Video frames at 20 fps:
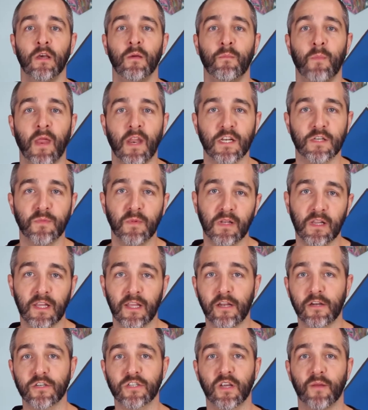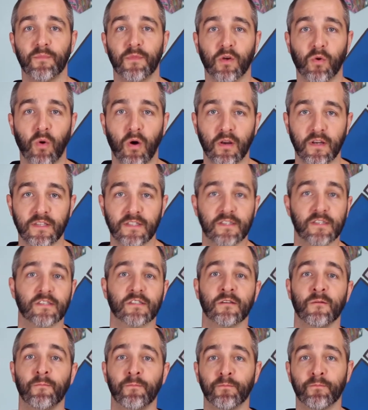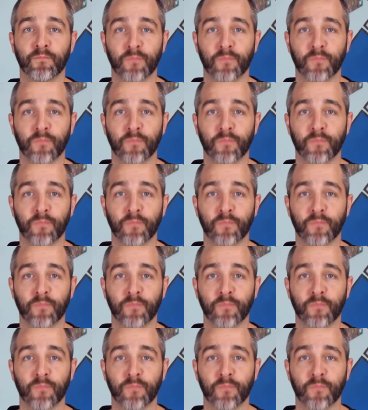management and leadership, the quality system,